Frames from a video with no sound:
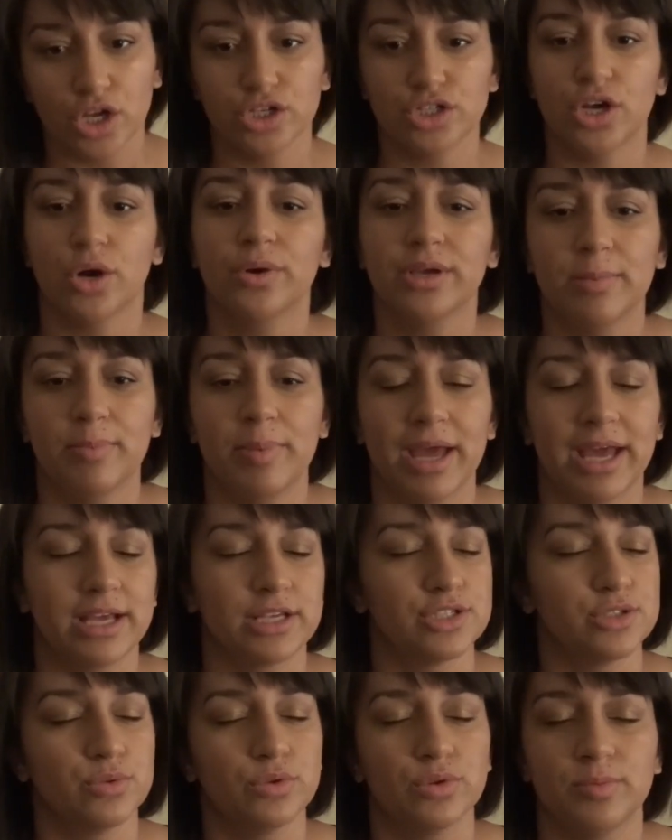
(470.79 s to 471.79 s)
Don't get
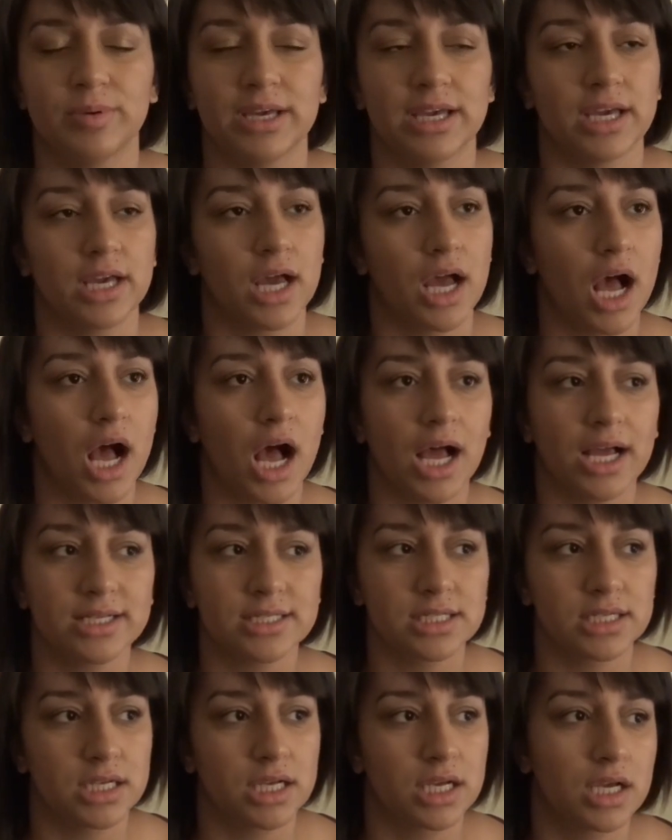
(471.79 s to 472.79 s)
bangs. You will be
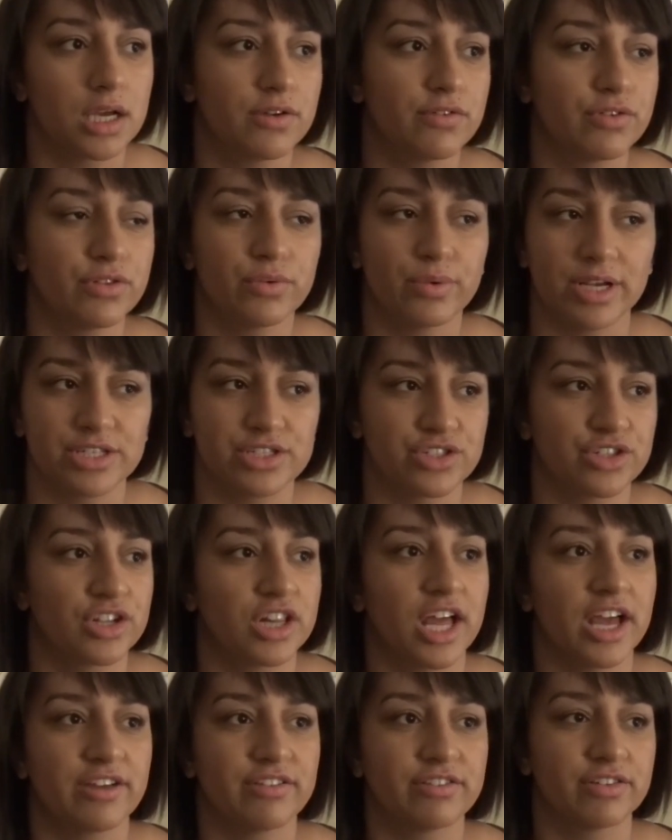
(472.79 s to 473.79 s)
hot for the rest of your
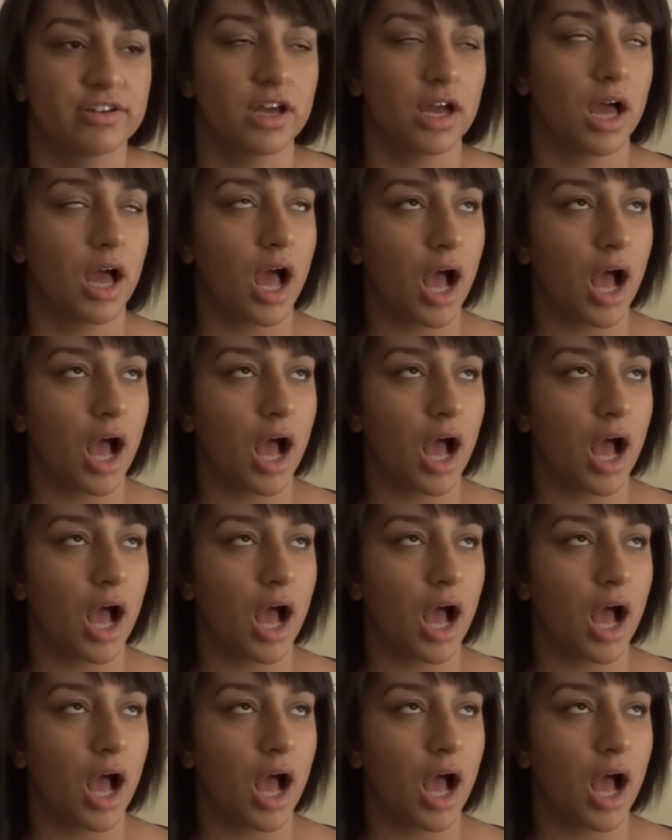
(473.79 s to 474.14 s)
life.